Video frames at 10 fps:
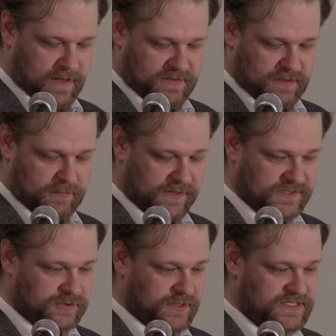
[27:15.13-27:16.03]
I have the
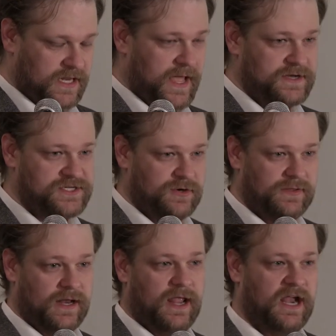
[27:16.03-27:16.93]
obligatory slide
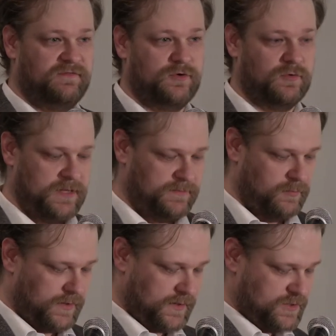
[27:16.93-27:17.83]
showing that a lot of fewer
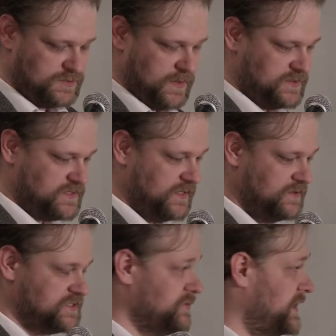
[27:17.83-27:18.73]
people work in newspapers than they
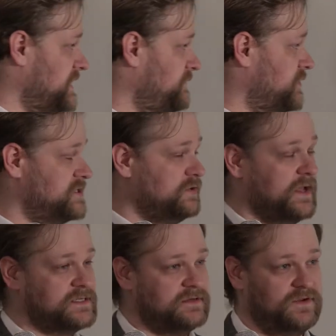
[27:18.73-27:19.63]
used to. I can give you a
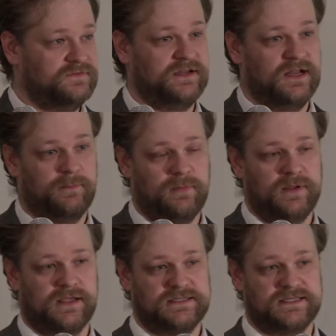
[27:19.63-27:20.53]
2015 number
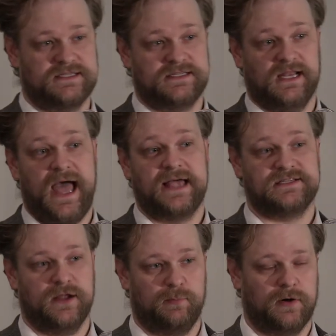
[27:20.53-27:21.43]
because this is the
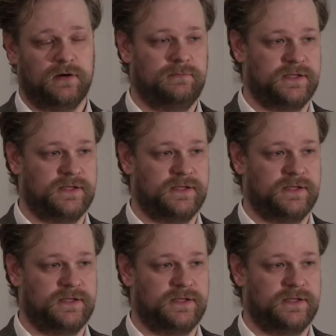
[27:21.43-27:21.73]
last number,